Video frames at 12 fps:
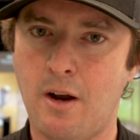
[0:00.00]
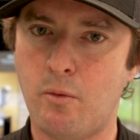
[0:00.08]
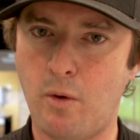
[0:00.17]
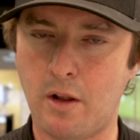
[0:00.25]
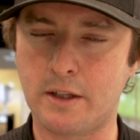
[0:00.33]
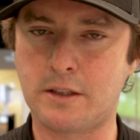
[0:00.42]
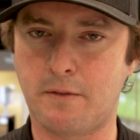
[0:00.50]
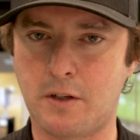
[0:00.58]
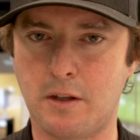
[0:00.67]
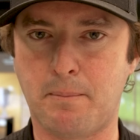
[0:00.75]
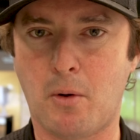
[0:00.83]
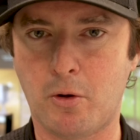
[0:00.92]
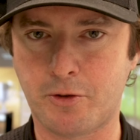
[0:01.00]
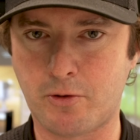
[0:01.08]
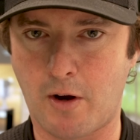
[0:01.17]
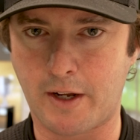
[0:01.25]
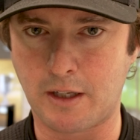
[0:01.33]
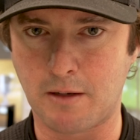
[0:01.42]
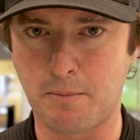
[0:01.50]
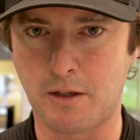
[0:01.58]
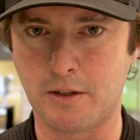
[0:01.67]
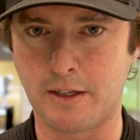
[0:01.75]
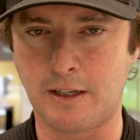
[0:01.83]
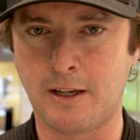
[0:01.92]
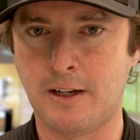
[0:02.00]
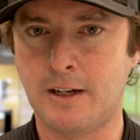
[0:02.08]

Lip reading: relative to the ball striking ability.